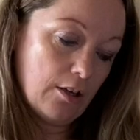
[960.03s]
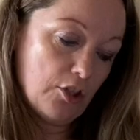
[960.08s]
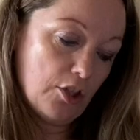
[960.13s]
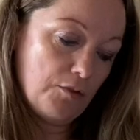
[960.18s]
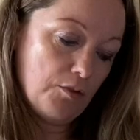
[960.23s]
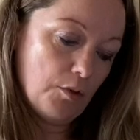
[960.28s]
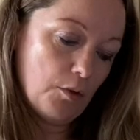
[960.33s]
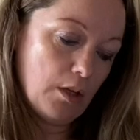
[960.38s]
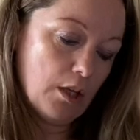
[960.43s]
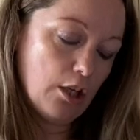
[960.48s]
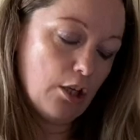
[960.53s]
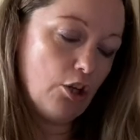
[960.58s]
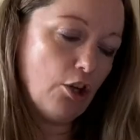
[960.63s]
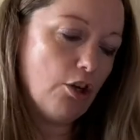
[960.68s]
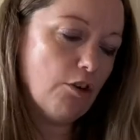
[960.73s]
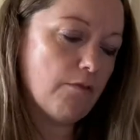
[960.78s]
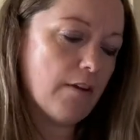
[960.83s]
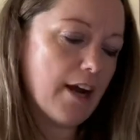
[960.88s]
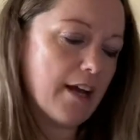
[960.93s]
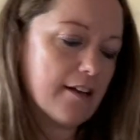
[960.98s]
even know what
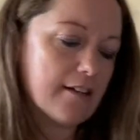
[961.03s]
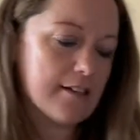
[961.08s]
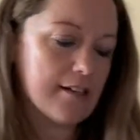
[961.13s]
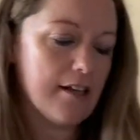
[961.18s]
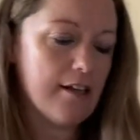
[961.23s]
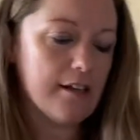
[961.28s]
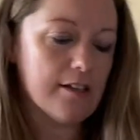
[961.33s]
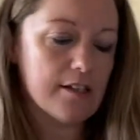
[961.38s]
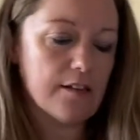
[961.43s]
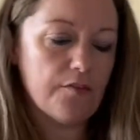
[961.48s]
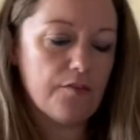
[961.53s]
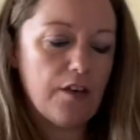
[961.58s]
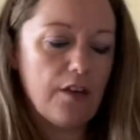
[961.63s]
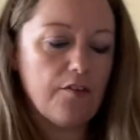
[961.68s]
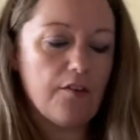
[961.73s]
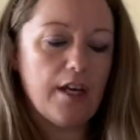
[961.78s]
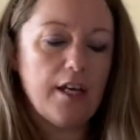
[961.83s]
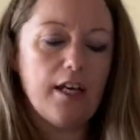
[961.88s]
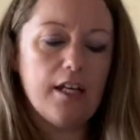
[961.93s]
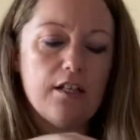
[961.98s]
Lurex is. I've
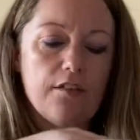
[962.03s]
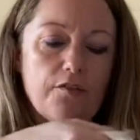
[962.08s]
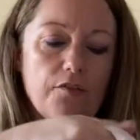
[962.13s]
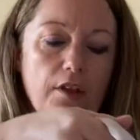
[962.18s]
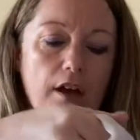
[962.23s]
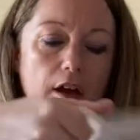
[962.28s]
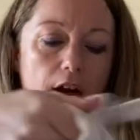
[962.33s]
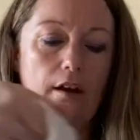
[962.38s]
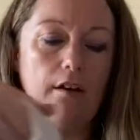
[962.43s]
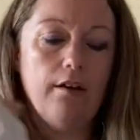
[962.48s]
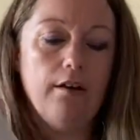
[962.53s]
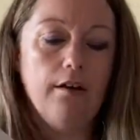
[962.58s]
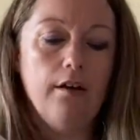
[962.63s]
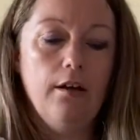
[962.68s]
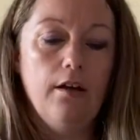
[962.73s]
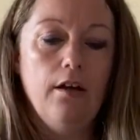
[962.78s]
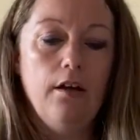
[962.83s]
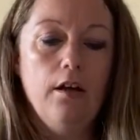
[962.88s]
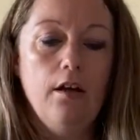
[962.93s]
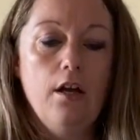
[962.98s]
never heard of that.
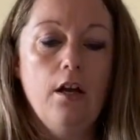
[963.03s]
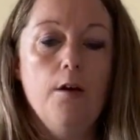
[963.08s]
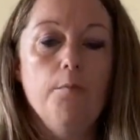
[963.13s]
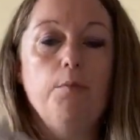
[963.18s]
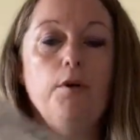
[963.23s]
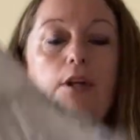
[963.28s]
But